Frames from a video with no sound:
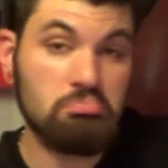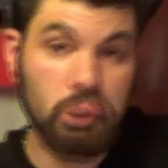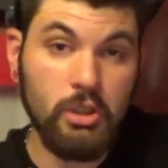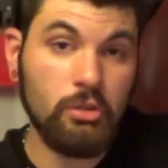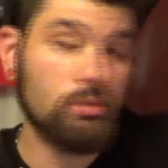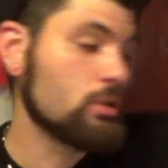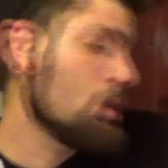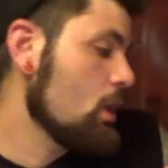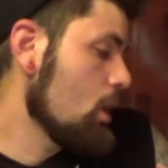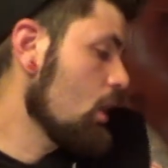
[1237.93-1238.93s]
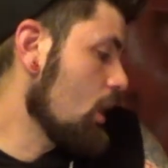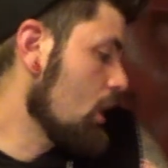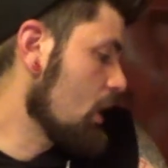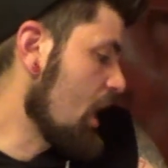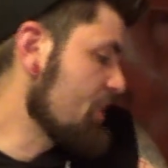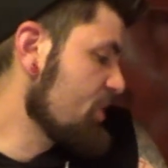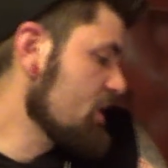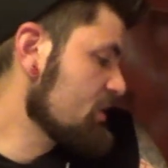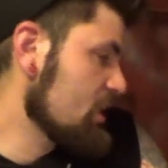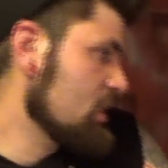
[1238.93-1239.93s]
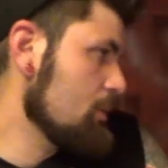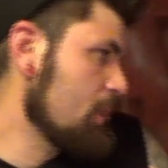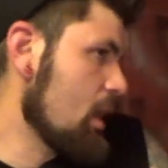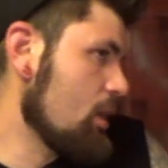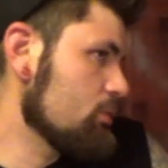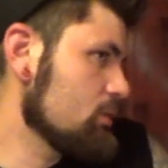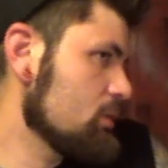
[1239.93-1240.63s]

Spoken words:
Pretty cool. I think they get about,